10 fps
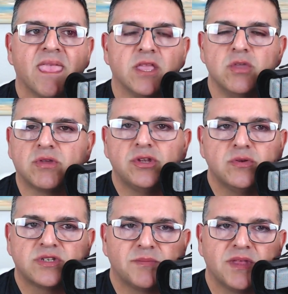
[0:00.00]
You could do
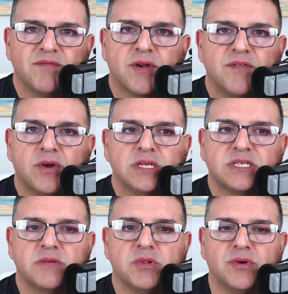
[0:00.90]
something very, very
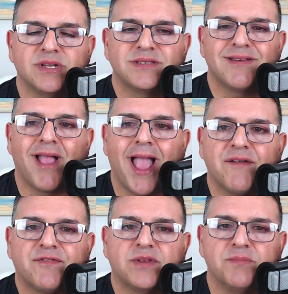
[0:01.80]
similar. It doesn't
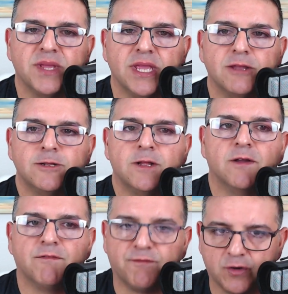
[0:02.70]
have to be
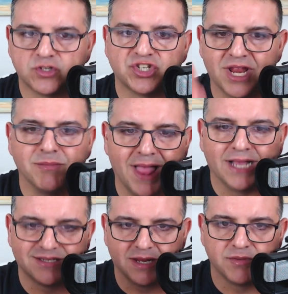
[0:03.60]

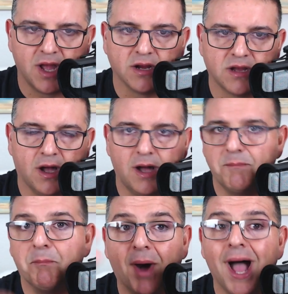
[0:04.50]

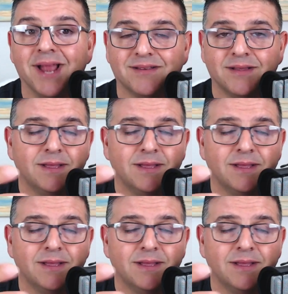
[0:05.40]
firstnamelastname.com, but